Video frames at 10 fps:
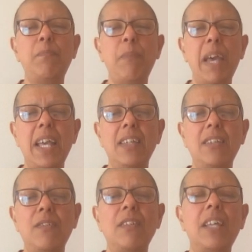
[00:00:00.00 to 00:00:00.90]

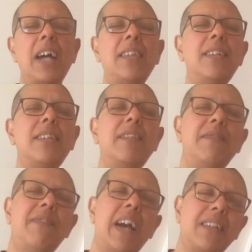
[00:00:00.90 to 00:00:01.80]
based on the other
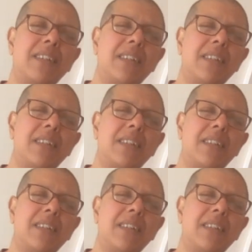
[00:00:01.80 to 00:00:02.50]
seven factors.